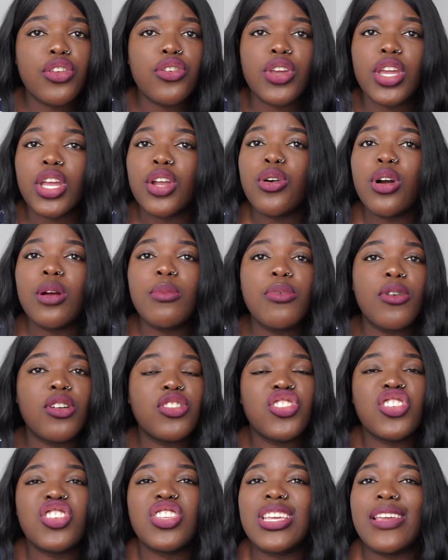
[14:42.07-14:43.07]
you can go abroad
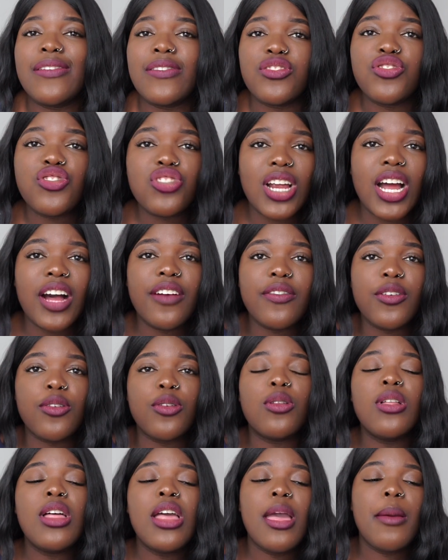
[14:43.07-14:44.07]
just to even
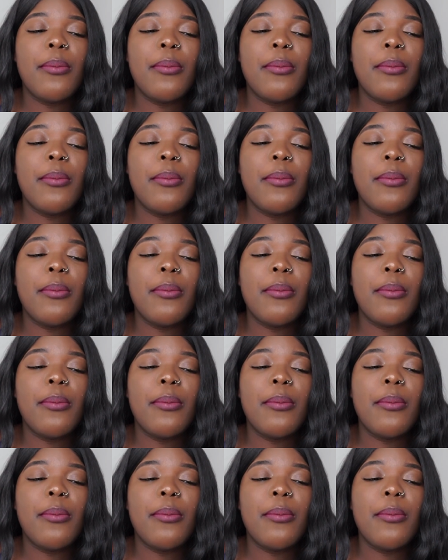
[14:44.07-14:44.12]
travel.